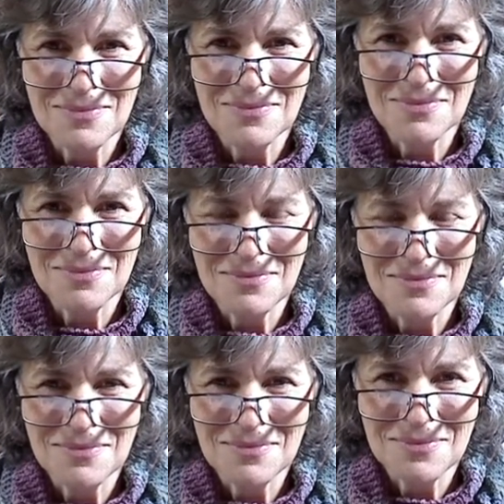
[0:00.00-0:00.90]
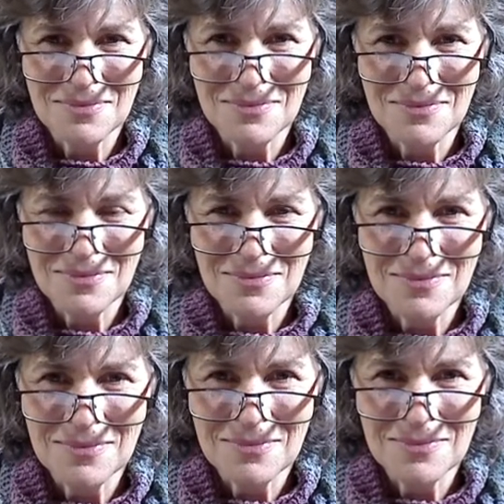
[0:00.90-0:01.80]

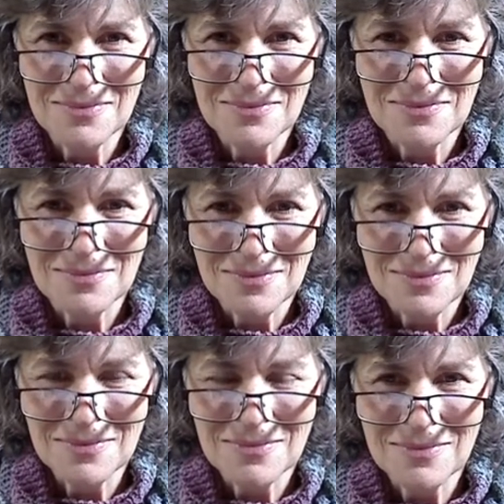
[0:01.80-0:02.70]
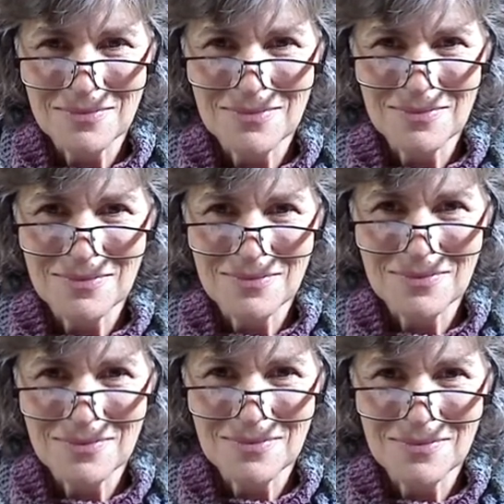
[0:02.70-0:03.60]
The person shown says nothing.